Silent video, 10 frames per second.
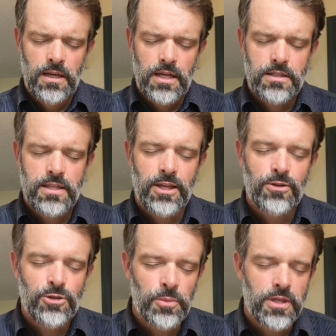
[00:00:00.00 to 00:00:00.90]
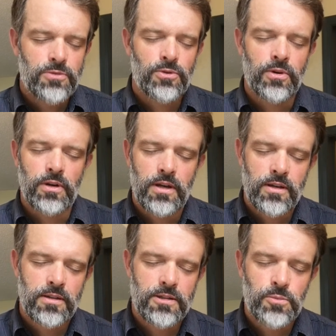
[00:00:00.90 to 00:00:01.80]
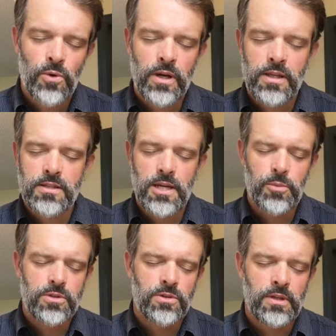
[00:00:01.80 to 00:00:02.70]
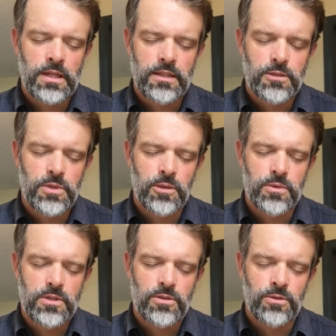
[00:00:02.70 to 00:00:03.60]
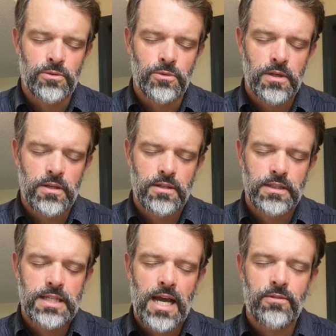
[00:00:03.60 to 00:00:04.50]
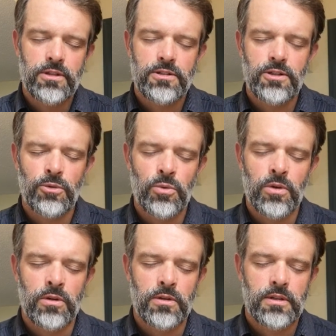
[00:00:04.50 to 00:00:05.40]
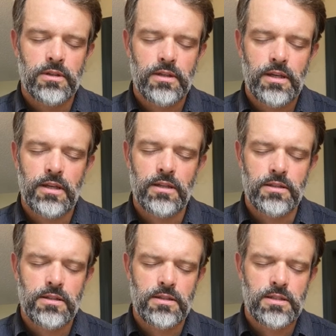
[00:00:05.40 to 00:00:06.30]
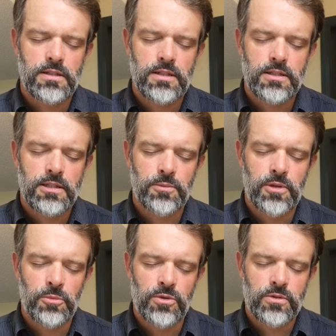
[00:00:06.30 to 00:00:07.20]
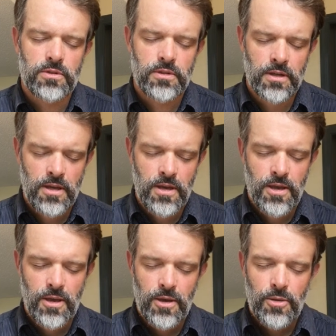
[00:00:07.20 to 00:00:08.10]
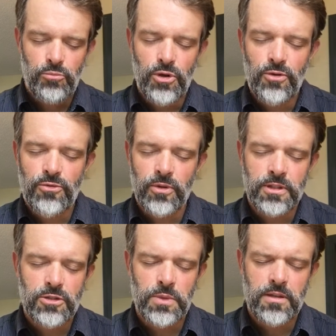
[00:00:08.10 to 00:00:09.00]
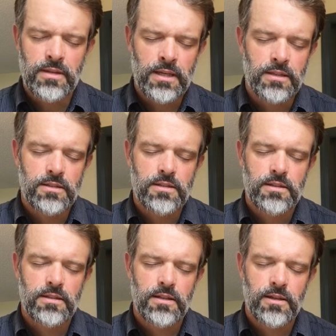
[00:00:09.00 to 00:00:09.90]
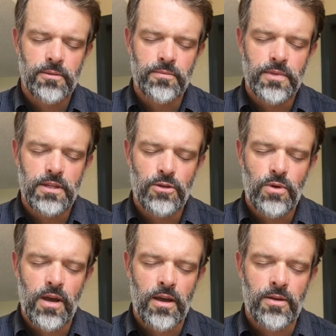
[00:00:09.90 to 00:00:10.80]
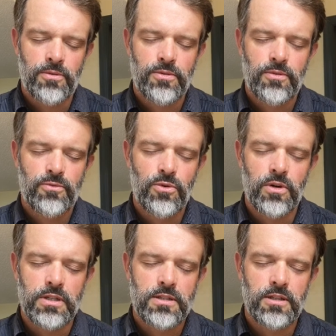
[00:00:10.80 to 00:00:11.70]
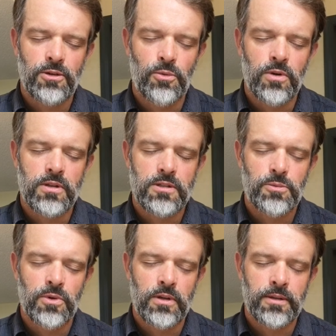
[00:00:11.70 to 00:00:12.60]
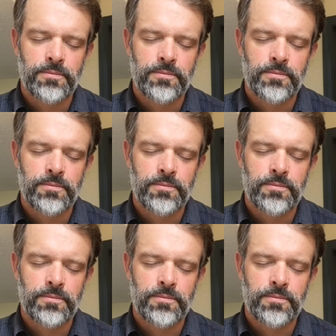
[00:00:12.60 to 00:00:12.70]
I just thank you so much for this morning and this opportunity to be able to dive into your word and to just see some of the most beautiful and sweet things that you have for us in your word this morning.